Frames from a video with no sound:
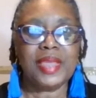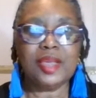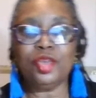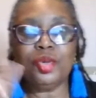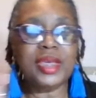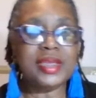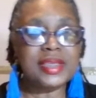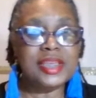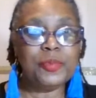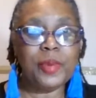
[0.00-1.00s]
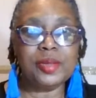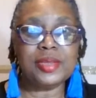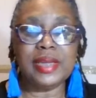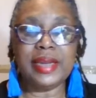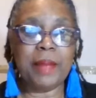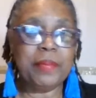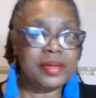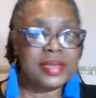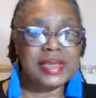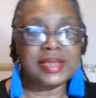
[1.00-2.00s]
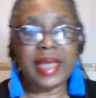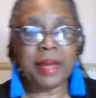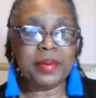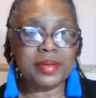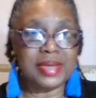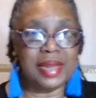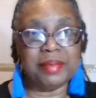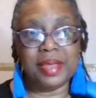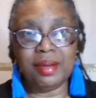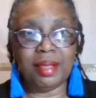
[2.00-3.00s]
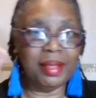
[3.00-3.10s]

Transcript: you kissed this person and that person kissed that person. I mean,